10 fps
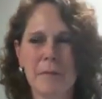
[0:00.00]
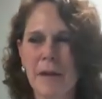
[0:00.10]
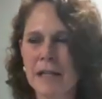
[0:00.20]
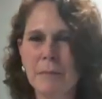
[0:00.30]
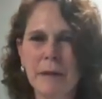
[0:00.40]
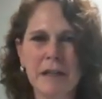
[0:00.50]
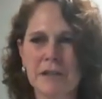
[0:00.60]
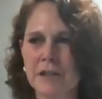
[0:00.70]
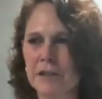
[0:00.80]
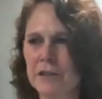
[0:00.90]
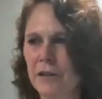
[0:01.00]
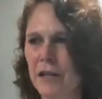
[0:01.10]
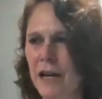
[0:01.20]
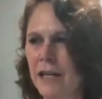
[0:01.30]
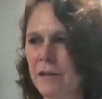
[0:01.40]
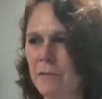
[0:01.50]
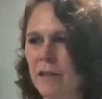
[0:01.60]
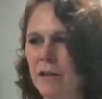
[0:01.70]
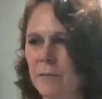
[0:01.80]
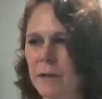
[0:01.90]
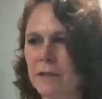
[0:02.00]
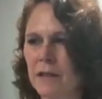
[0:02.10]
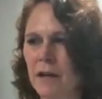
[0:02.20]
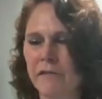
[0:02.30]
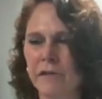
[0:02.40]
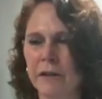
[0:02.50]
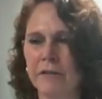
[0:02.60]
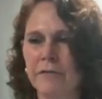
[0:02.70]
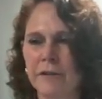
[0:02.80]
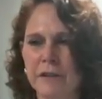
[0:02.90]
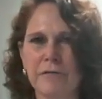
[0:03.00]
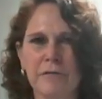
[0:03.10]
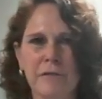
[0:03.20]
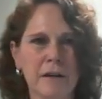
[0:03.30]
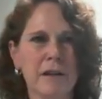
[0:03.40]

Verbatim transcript: That's because your circadian rhythm is covering for its friend,